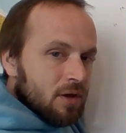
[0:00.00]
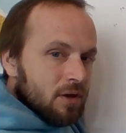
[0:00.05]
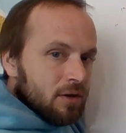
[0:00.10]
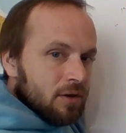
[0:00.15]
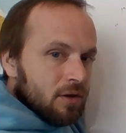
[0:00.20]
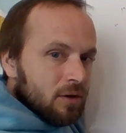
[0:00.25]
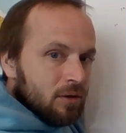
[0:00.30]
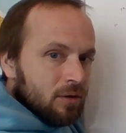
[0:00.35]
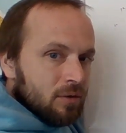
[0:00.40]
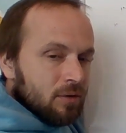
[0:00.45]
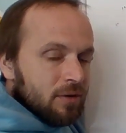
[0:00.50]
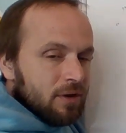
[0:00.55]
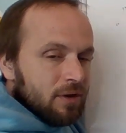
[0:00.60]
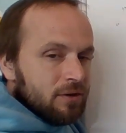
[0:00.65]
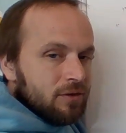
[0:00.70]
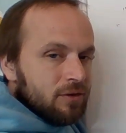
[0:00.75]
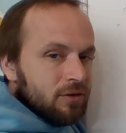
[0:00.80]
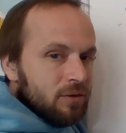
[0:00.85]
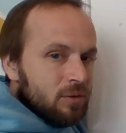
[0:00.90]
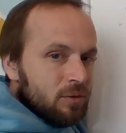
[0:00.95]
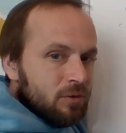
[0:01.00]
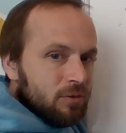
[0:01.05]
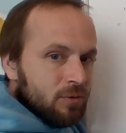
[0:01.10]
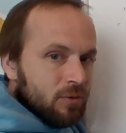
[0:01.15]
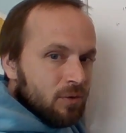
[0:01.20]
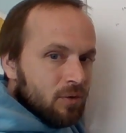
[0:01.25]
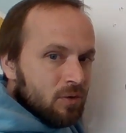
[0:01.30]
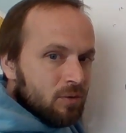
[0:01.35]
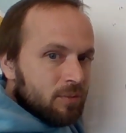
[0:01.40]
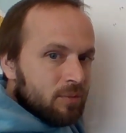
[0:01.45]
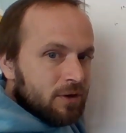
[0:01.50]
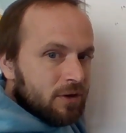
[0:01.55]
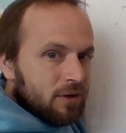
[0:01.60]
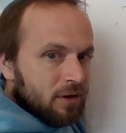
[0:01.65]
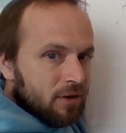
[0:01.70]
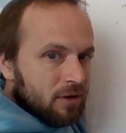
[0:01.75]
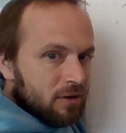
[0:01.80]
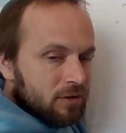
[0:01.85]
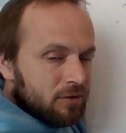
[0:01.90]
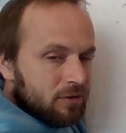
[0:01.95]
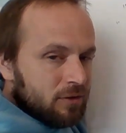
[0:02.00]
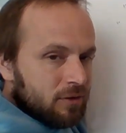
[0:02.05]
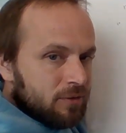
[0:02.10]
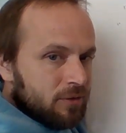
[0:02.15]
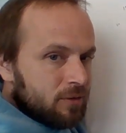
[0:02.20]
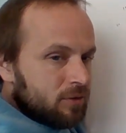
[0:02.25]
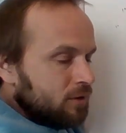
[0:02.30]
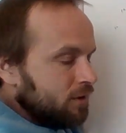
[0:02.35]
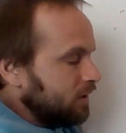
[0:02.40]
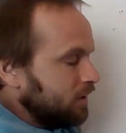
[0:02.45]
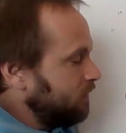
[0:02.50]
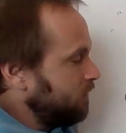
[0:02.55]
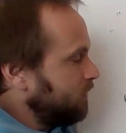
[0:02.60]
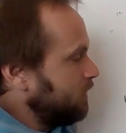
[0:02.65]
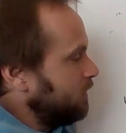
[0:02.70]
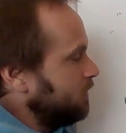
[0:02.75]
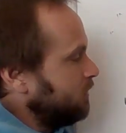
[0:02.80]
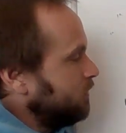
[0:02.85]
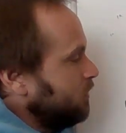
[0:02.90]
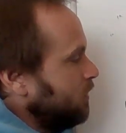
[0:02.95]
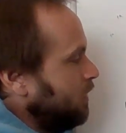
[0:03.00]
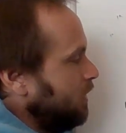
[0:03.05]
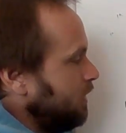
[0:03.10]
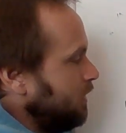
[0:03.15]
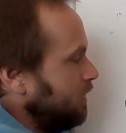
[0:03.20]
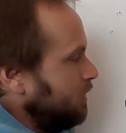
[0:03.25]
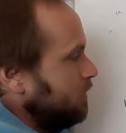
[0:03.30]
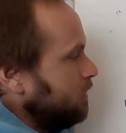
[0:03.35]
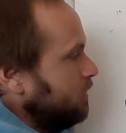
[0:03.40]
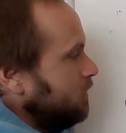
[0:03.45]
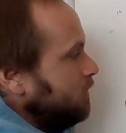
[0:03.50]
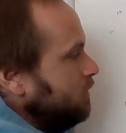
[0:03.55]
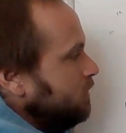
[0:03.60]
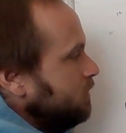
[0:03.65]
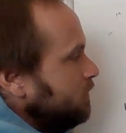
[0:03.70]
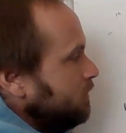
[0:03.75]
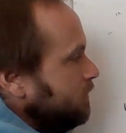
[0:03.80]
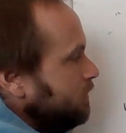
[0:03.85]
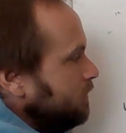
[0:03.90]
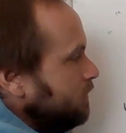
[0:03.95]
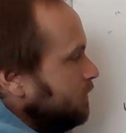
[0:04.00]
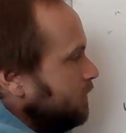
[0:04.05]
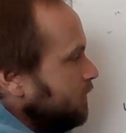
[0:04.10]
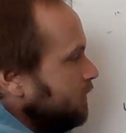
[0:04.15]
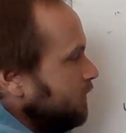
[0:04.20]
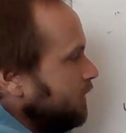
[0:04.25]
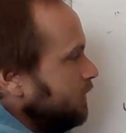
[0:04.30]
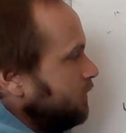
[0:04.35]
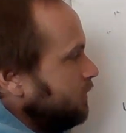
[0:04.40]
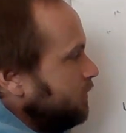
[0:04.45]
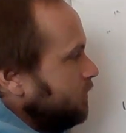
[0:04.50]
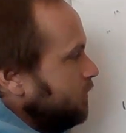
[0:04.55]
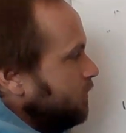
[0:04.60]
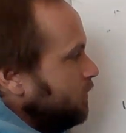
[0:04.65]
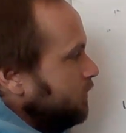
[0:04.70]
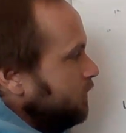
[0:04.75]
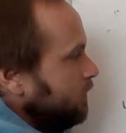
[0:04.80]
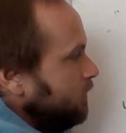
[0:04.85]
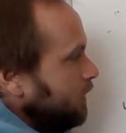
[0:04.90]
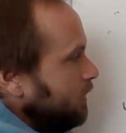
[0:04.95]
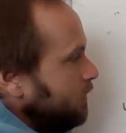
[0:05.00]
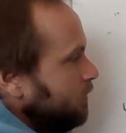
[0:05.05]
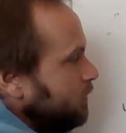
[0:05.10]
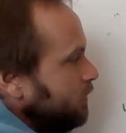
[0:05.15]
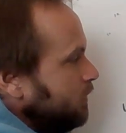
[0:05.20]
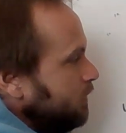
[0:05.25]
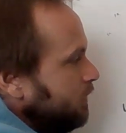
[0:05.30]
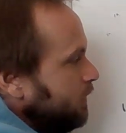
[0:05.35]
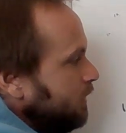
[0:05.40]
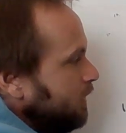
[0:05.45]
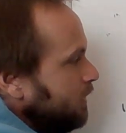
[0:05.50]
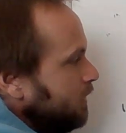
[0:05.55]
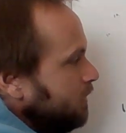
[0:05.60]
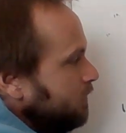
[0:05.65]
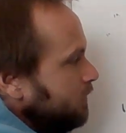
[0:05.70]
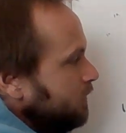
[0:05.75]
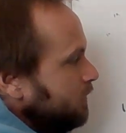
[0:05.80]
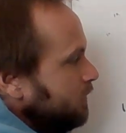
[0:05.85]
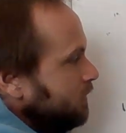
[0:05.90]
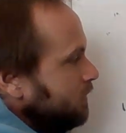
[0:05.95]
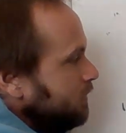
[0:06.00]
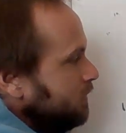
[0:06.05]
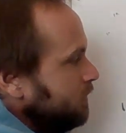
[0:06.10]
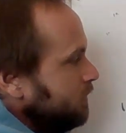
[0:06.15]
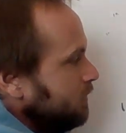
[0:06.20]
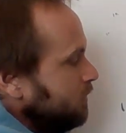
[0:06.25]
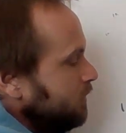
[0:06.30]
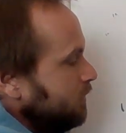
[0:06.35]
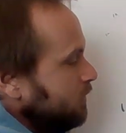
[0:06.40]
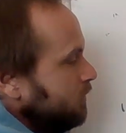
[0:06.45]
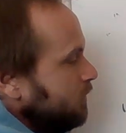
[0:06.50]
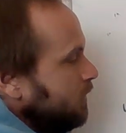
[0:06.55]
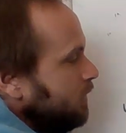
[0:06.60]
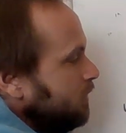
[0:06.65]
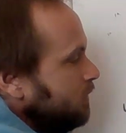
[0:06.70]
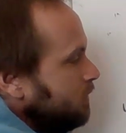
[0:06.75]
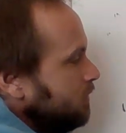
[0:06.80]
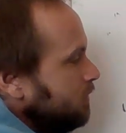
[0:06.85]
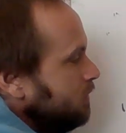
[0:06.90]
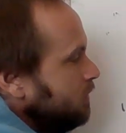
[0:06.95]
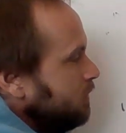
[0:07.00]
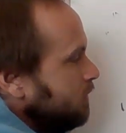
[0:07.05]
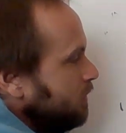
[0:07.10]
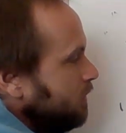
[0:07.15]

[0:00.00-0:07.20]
Now that's useful because if you're given a triangle that is a 45 degree triangle,